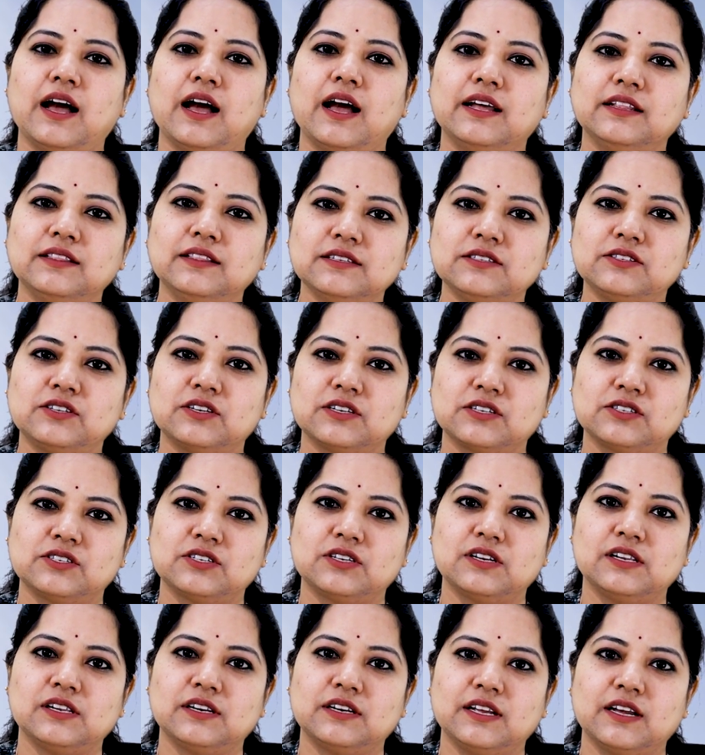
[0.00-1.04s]
and the
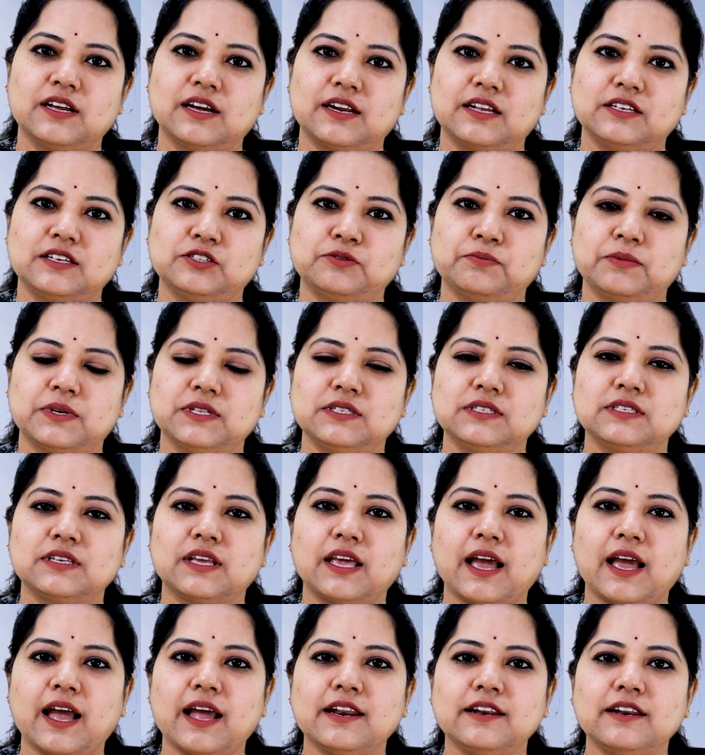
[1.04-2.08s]
structural rearrangements,
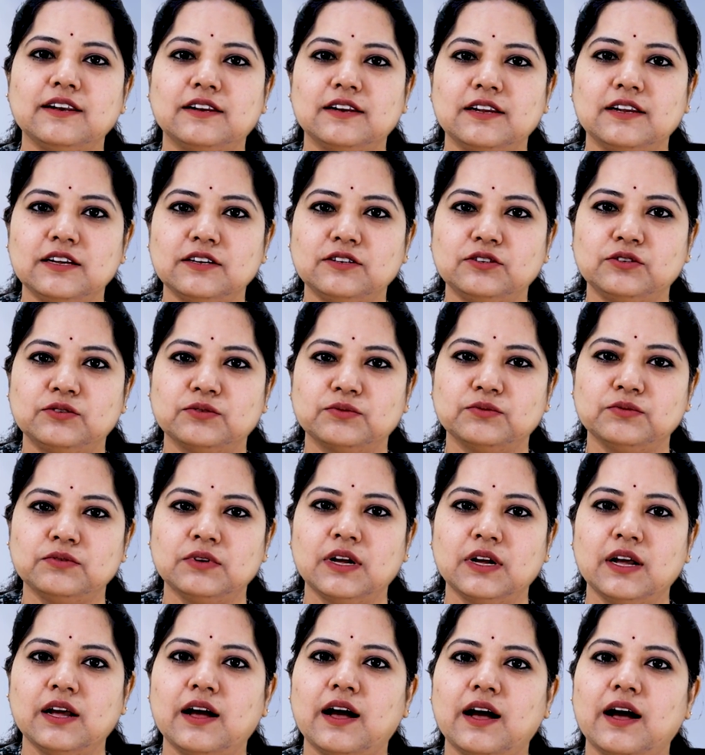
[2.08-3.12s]
can lead
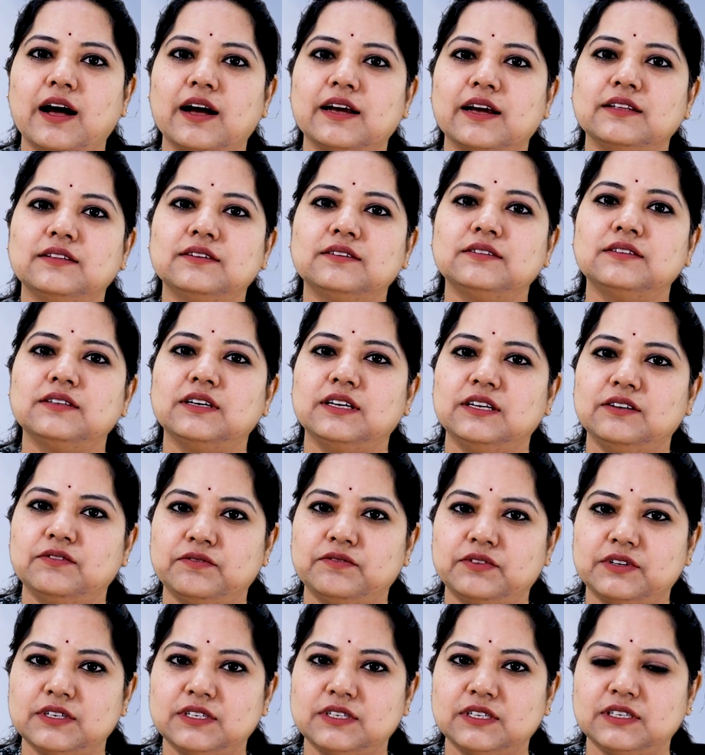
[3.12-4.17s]
to either the
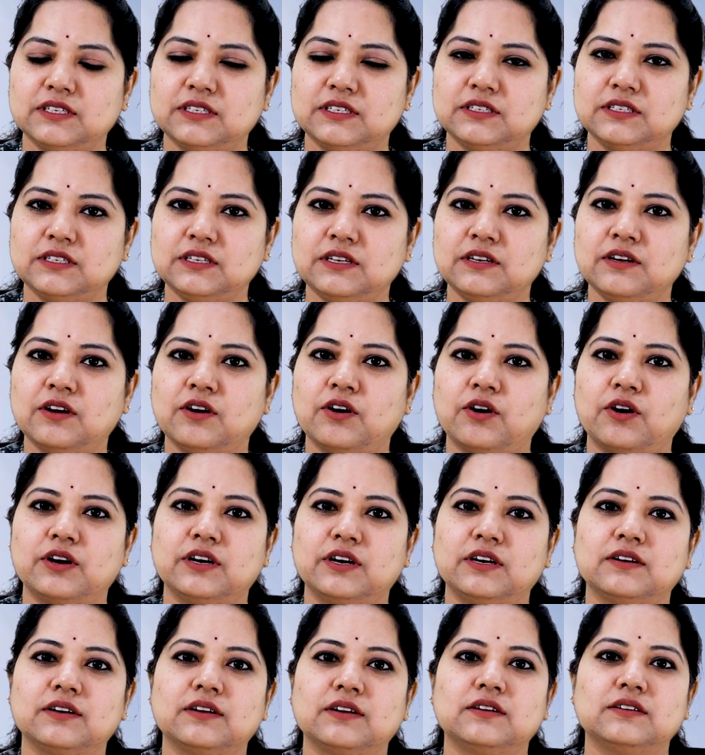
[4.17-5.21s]
infertility
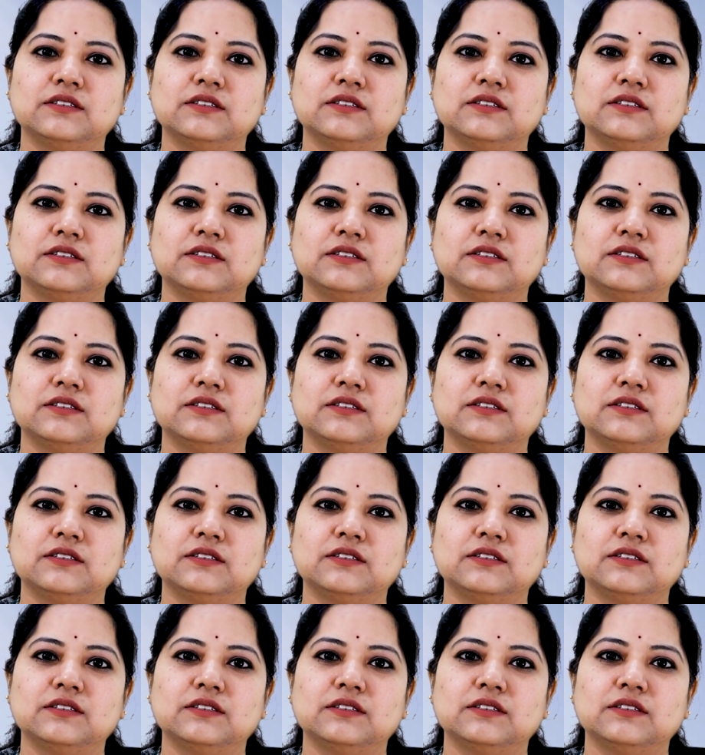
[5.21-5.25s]
or